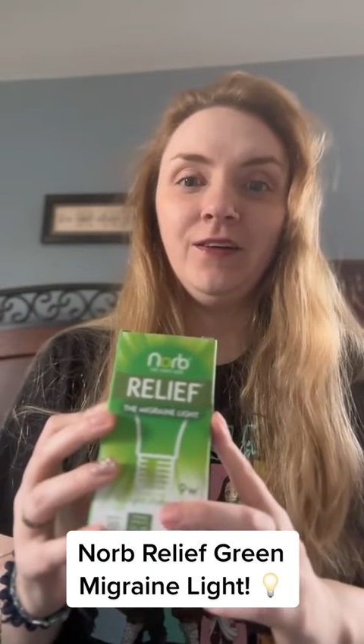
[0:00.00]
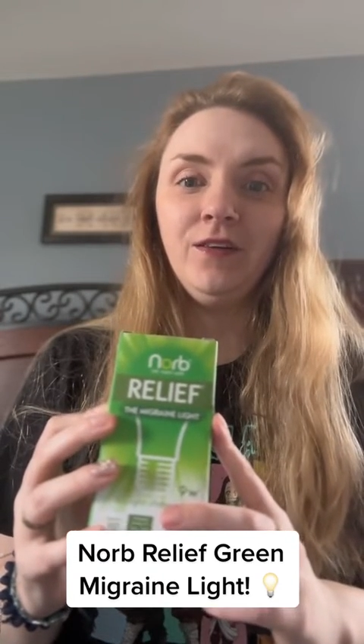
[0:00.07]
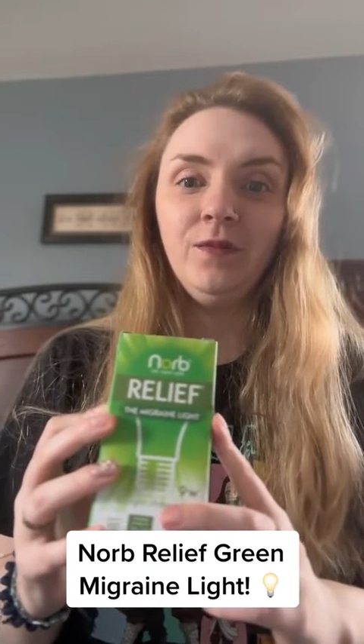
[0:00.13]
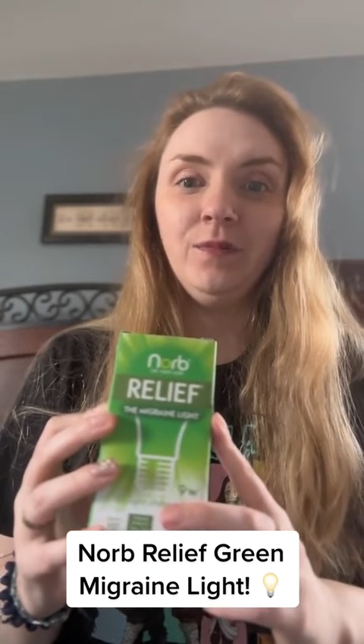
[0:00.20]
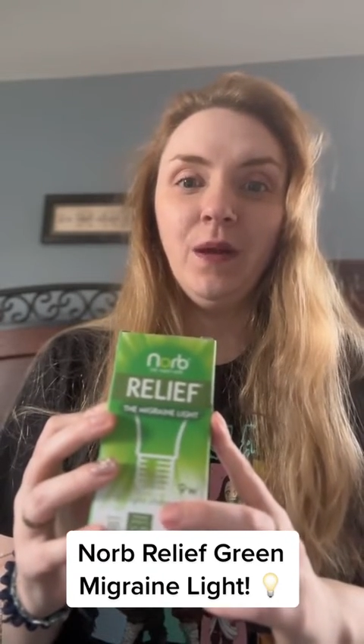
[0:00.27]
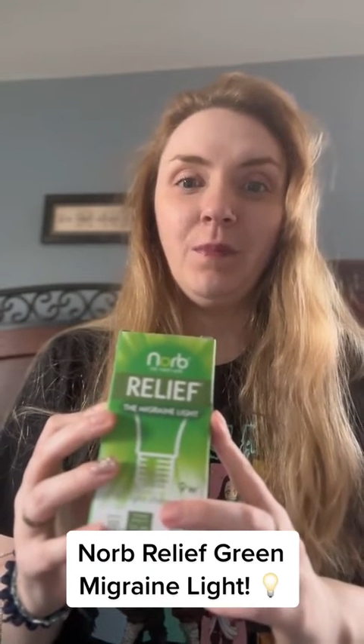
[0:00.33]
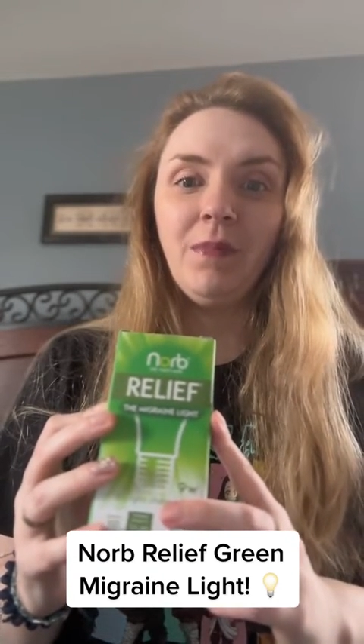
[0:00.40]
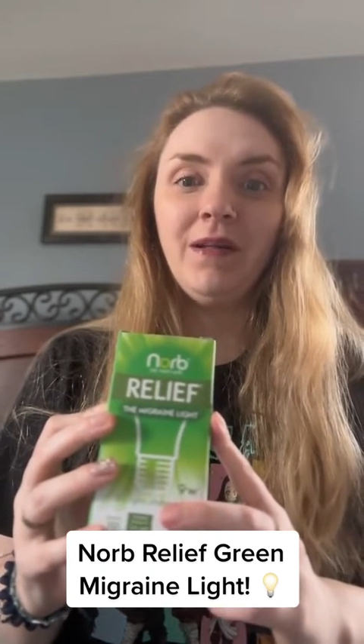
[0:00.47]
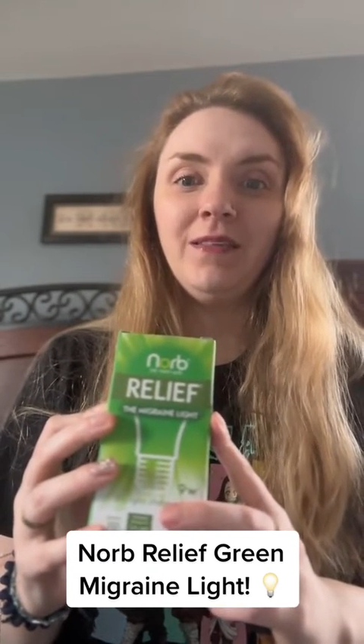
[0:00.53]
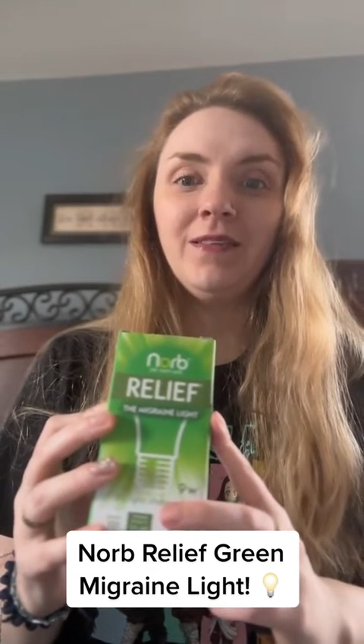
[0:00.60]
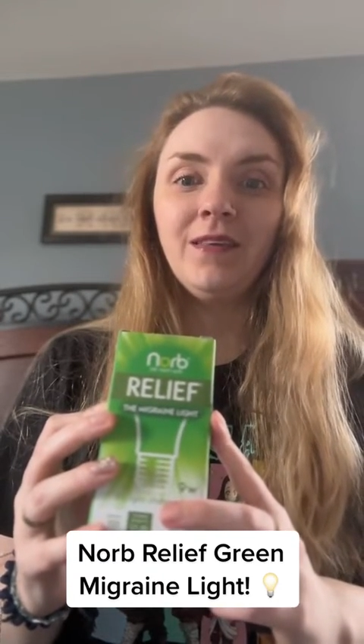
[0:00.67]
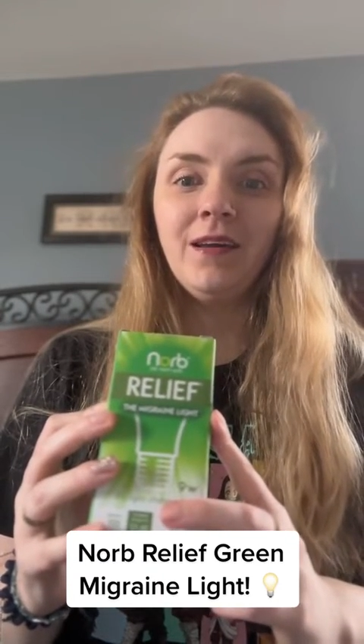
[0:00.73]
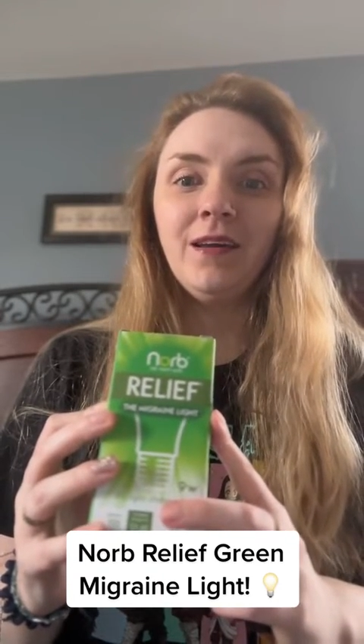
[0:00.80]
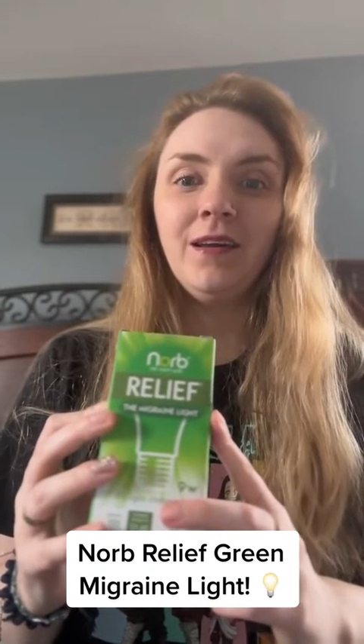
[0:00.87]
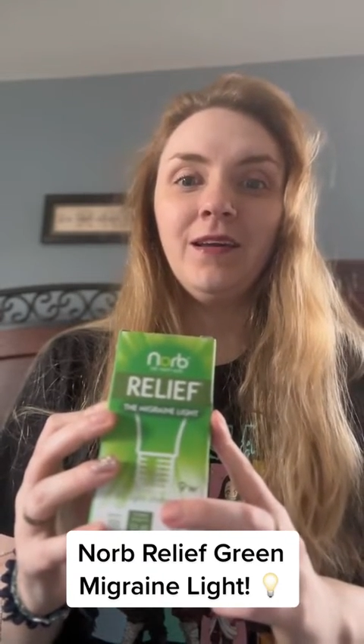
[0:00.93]
on my
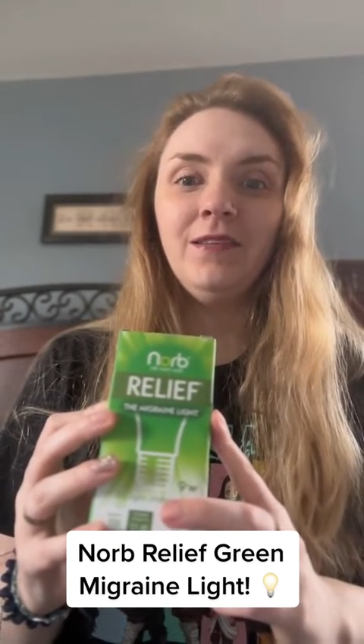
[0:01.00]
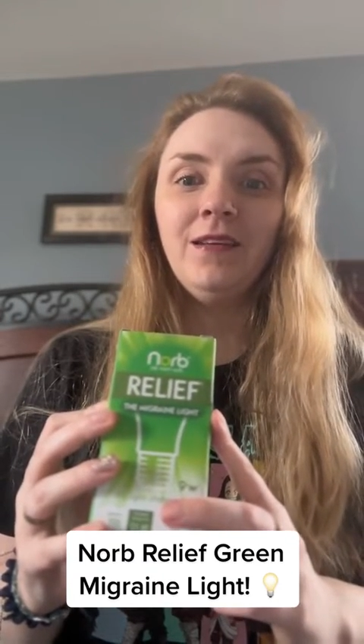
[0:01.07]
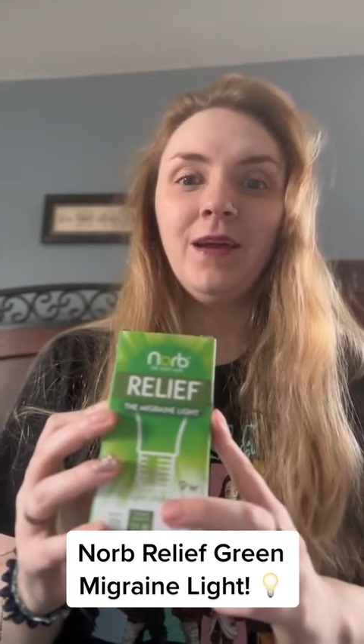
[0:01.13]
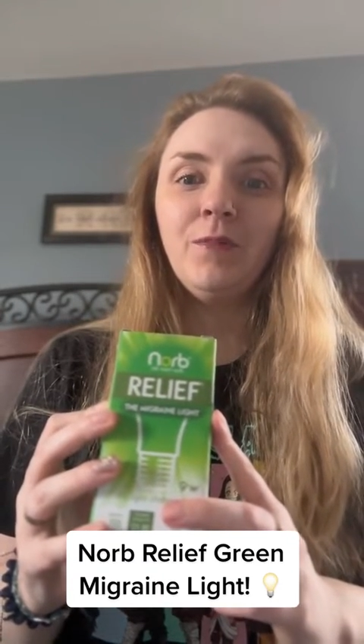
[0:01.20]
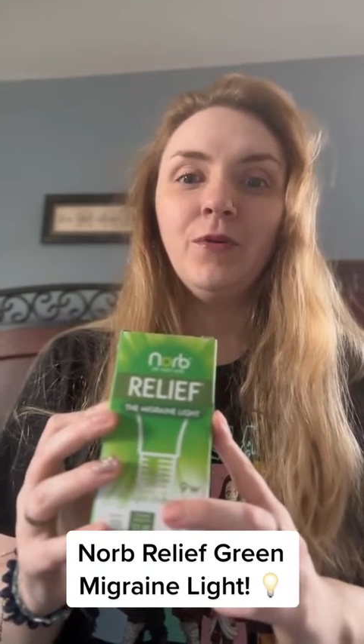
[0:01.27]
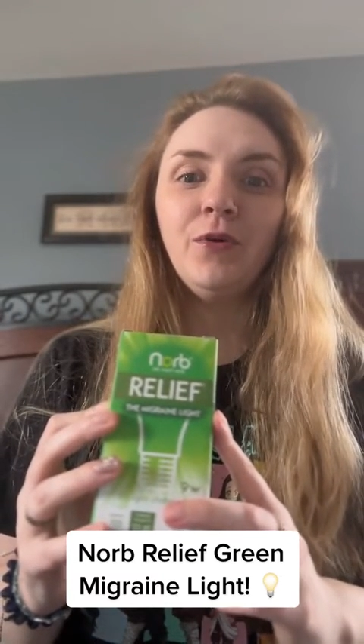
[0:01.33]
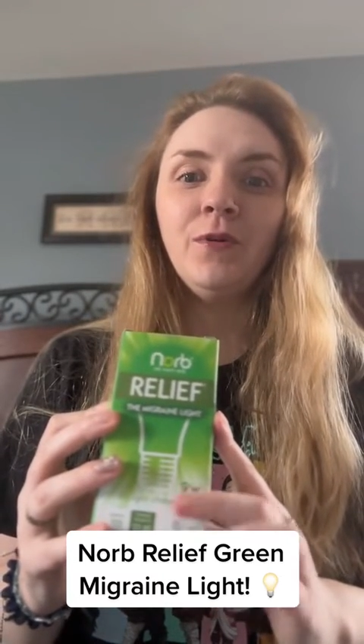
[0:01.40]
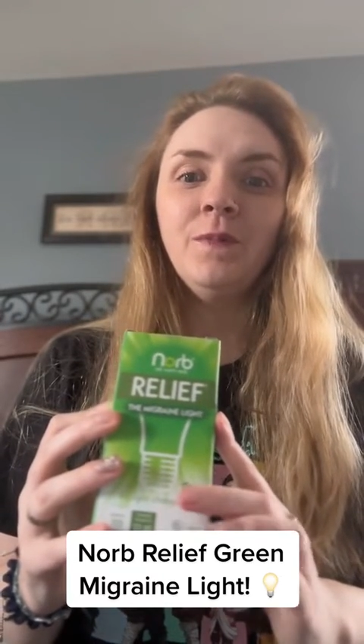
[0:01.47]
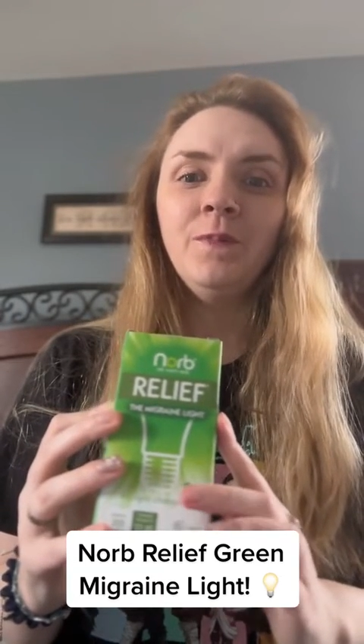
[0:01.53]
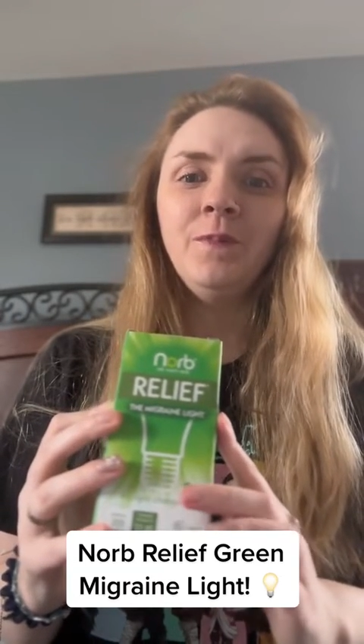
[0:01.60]
bedside table.